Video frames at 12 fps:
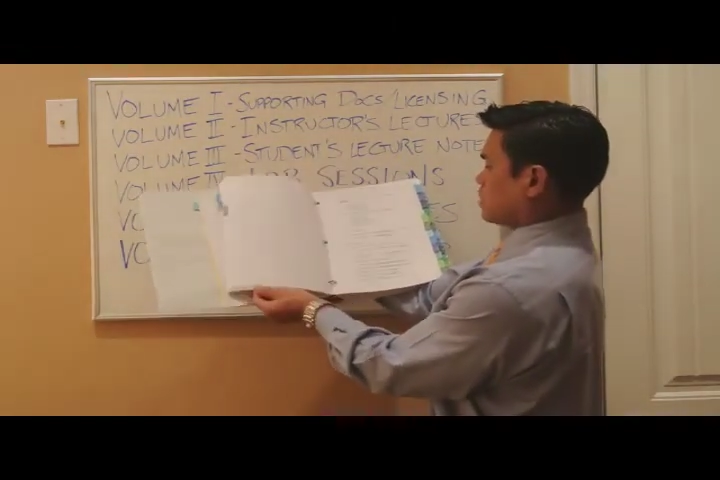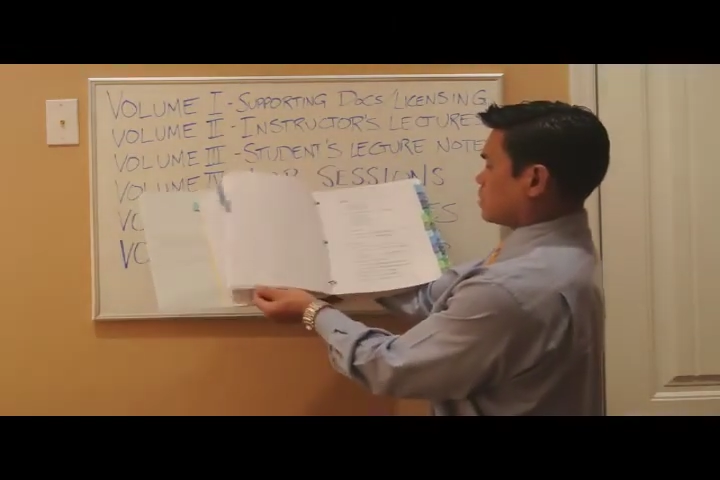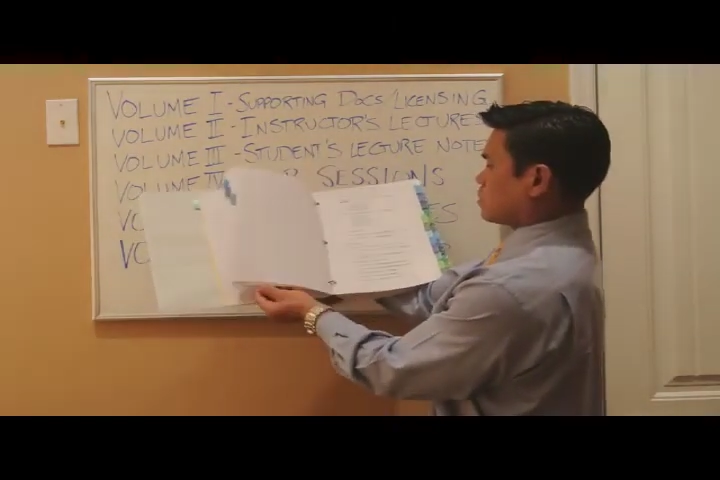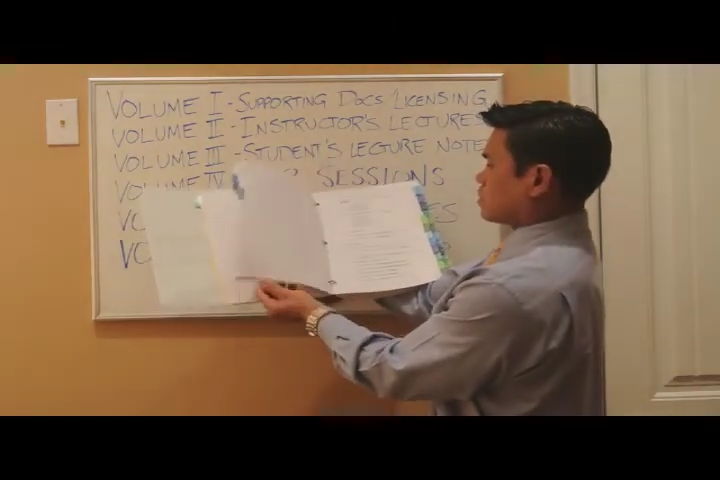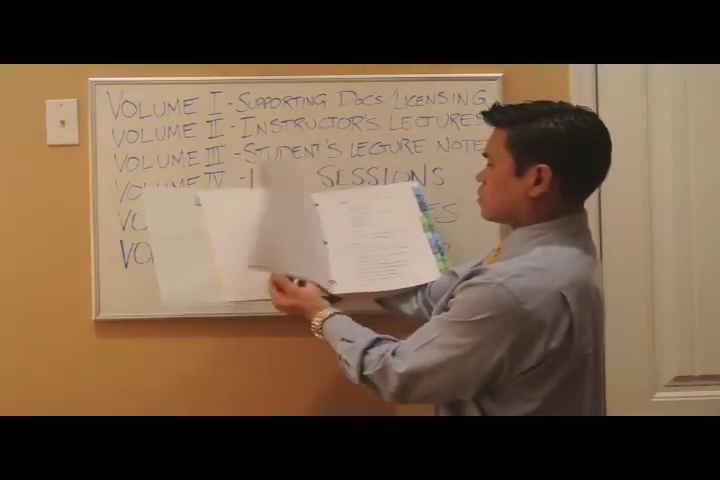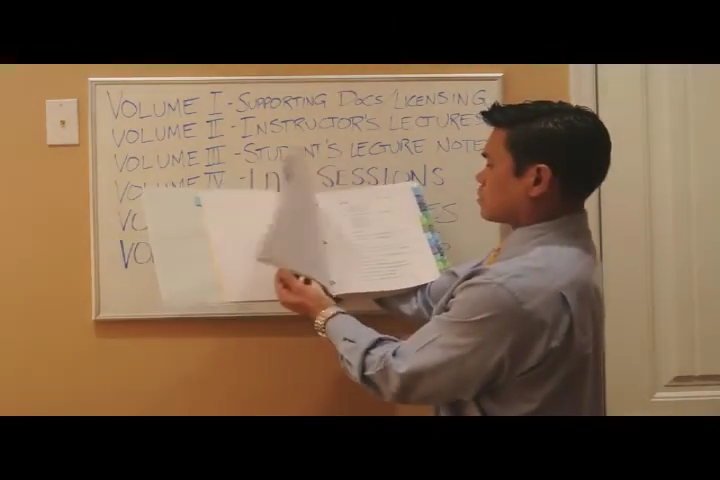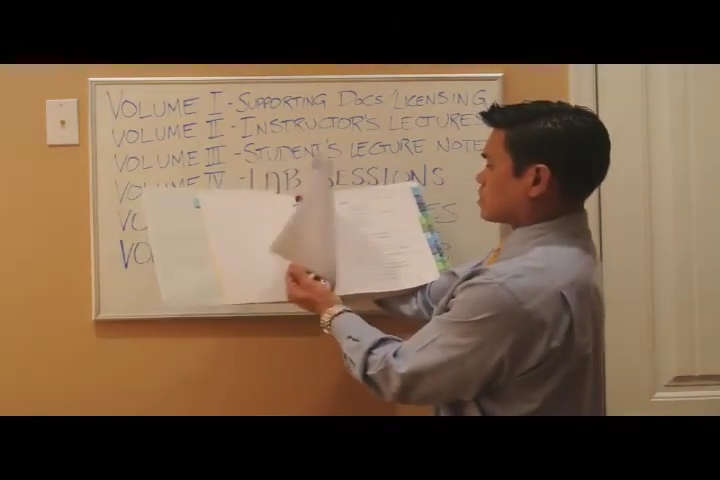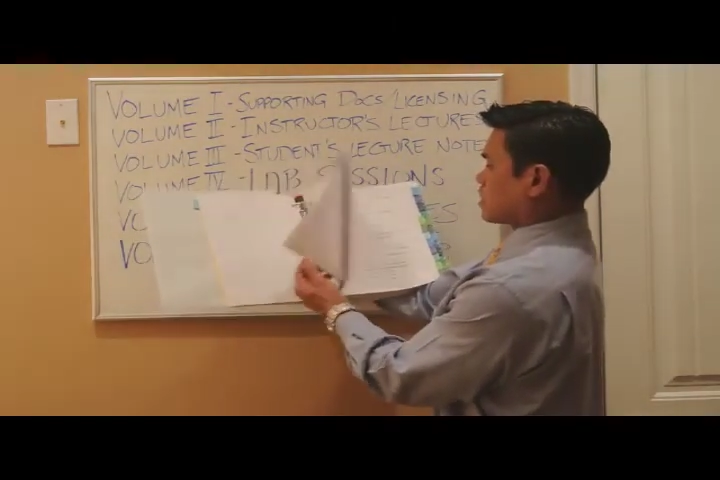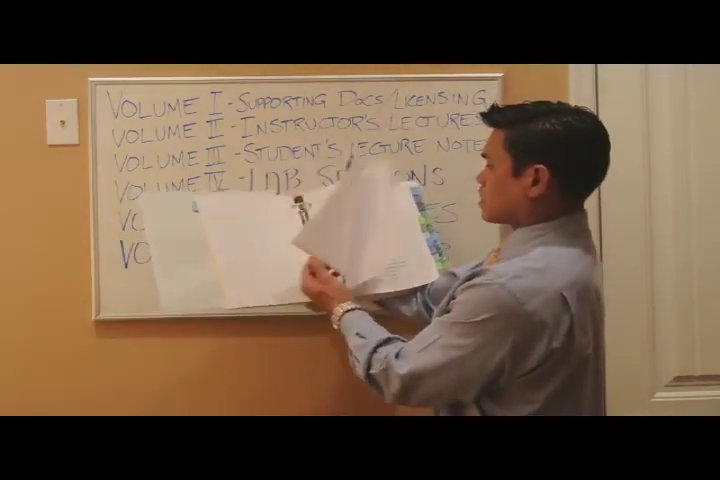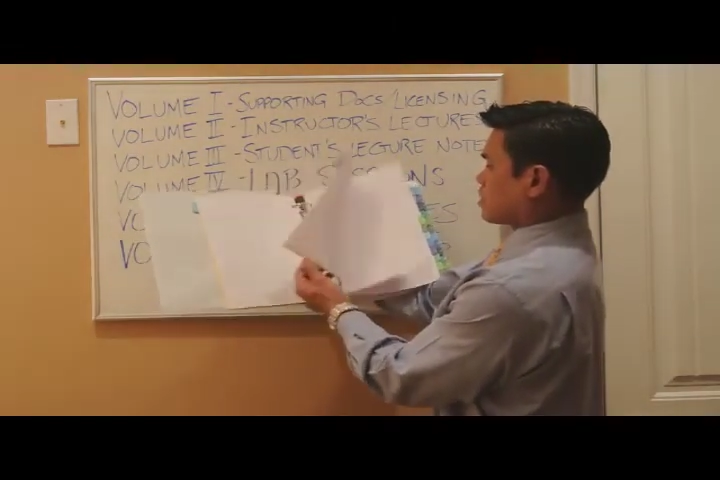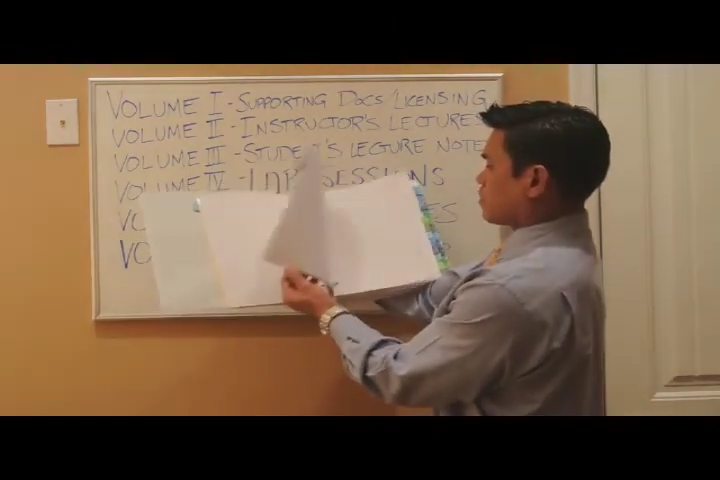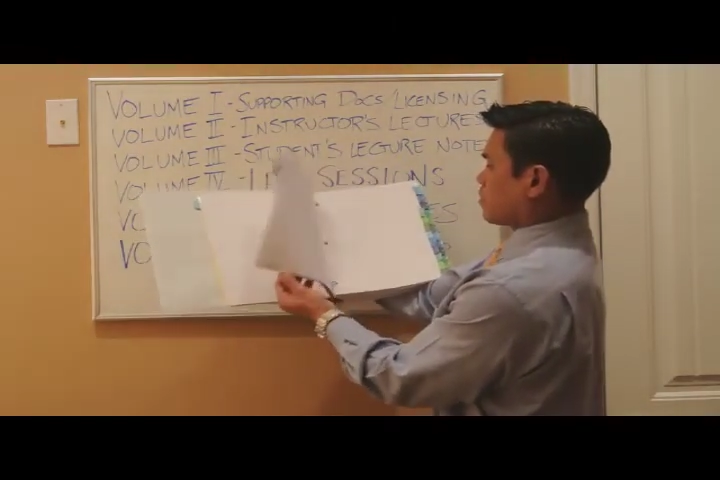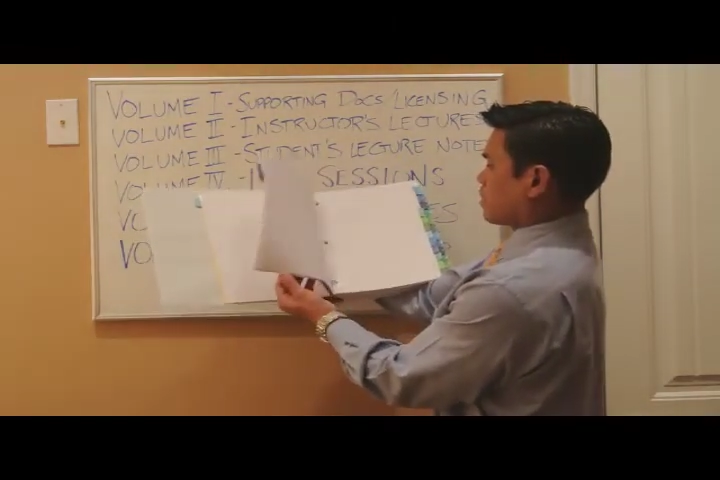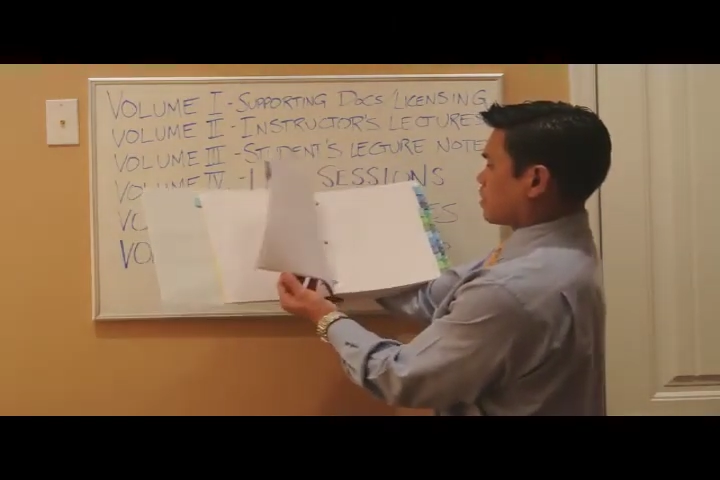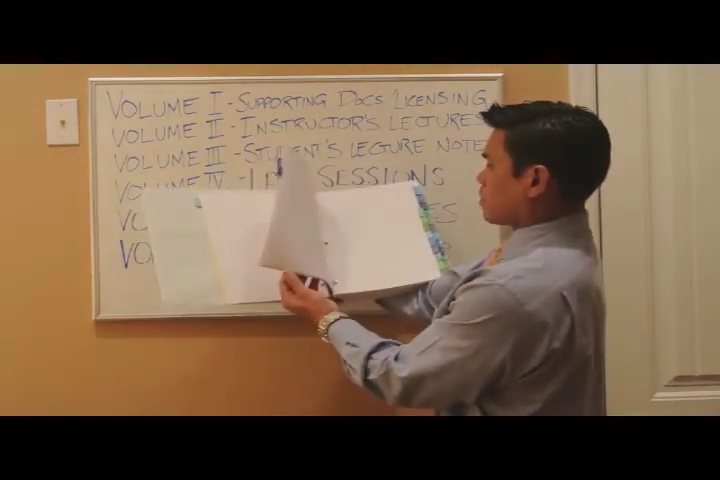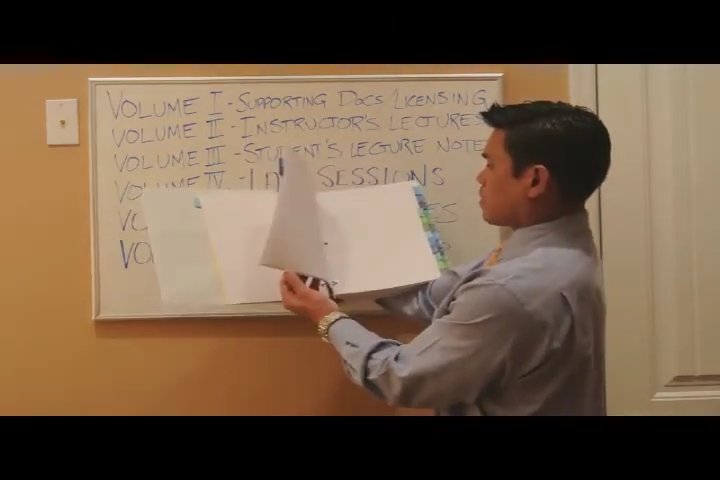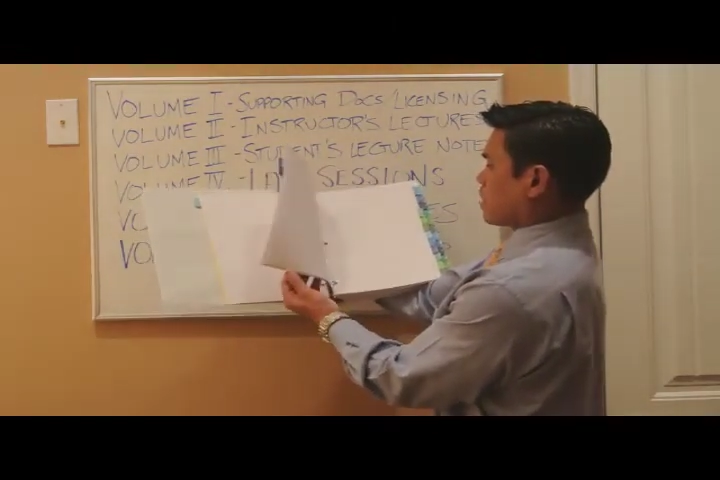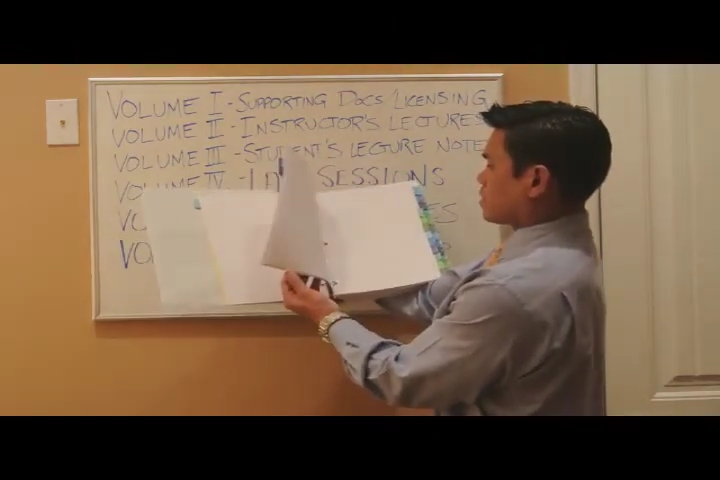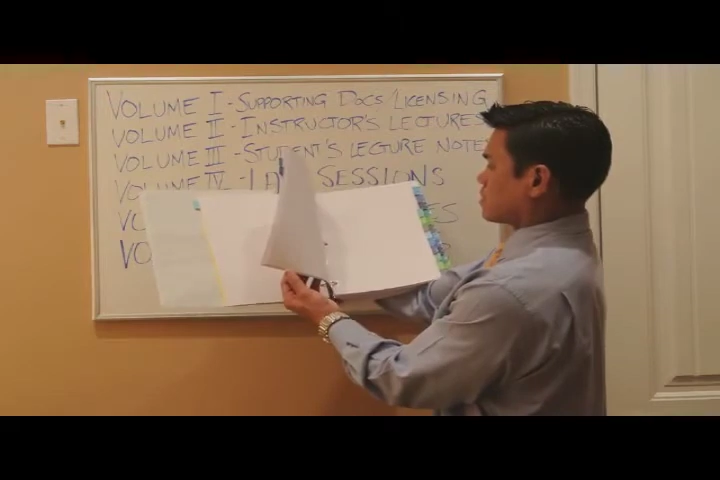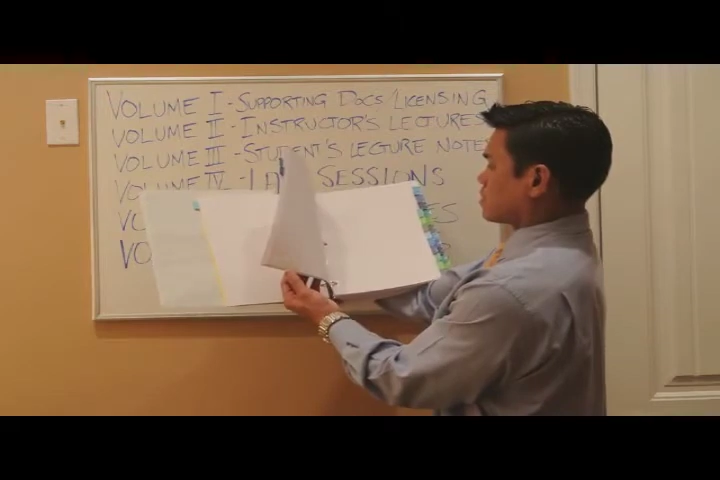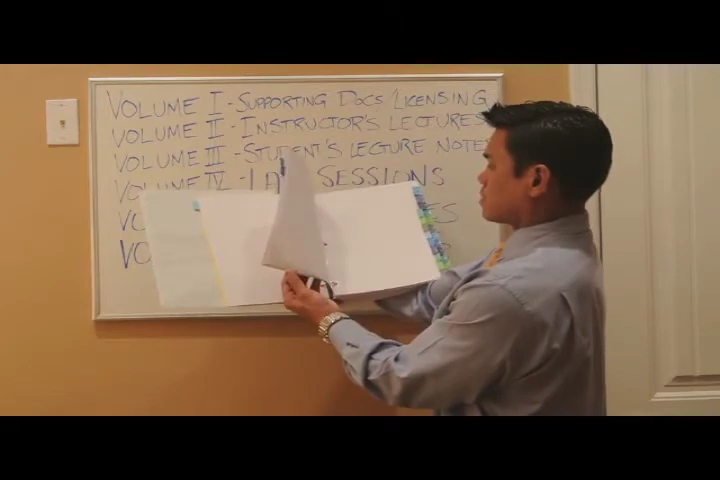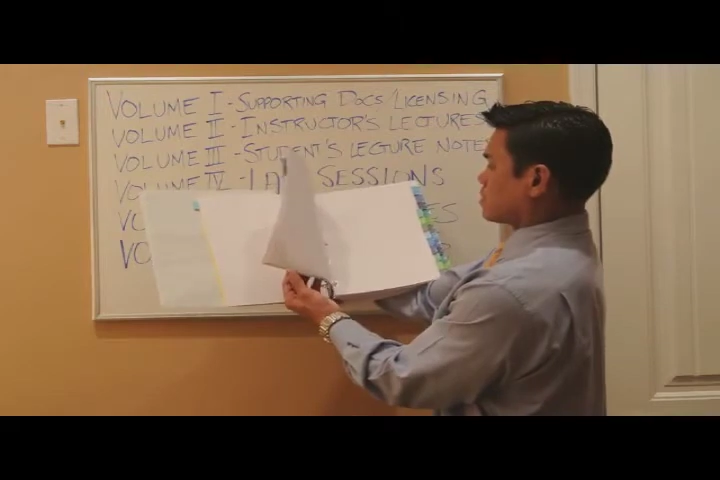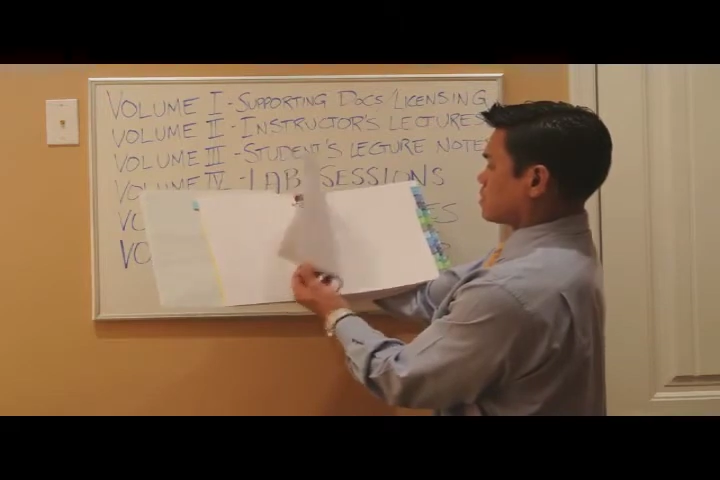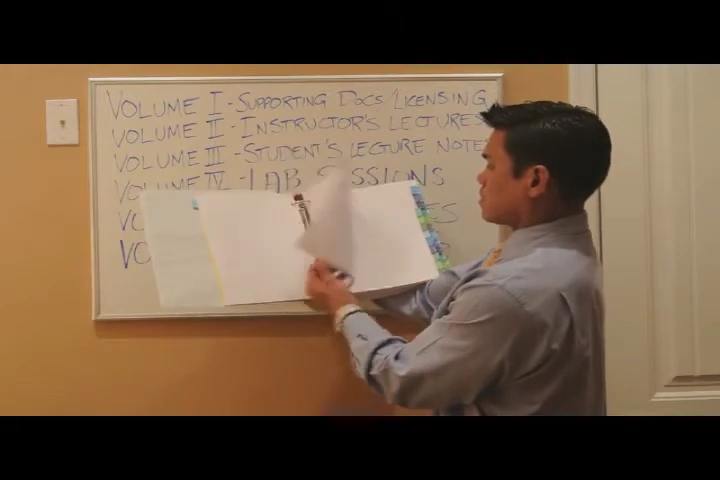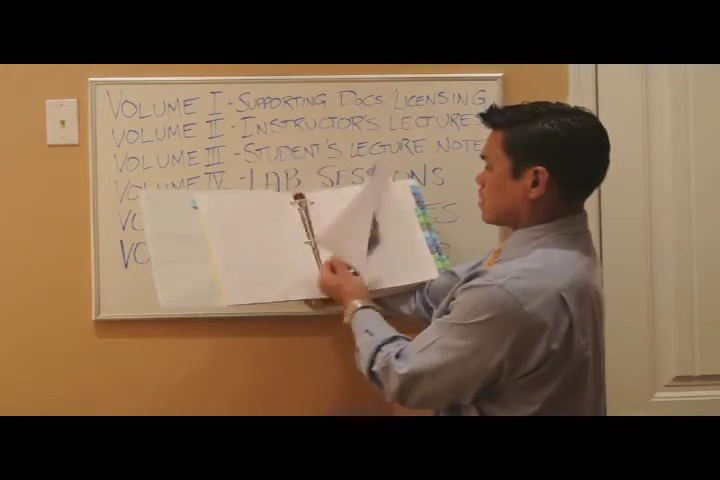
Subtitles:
the students get their point across.